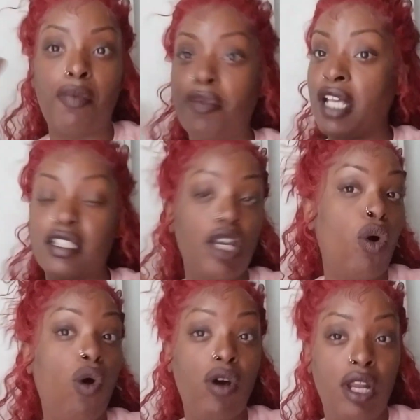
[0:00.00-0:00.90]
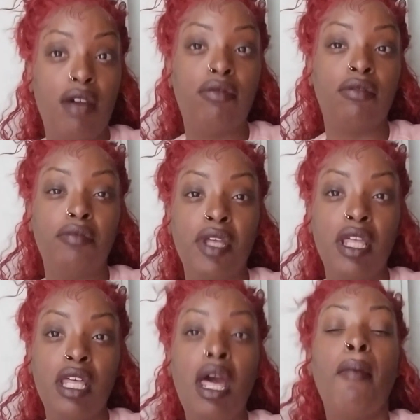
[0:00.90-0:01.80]
I'm not saying all of them,
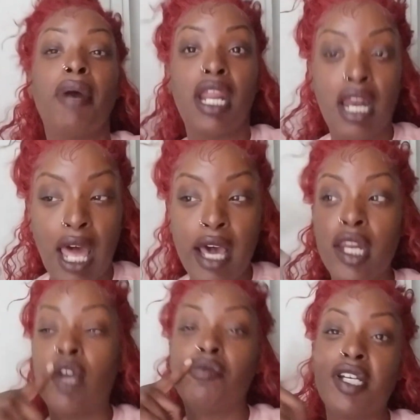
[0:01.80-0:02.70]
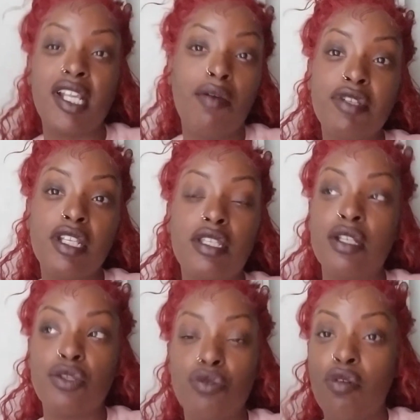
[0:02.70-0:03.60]
but a lot of them because I was
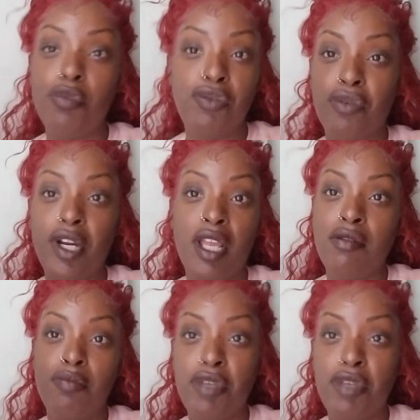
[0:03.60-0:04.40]
listening to them before they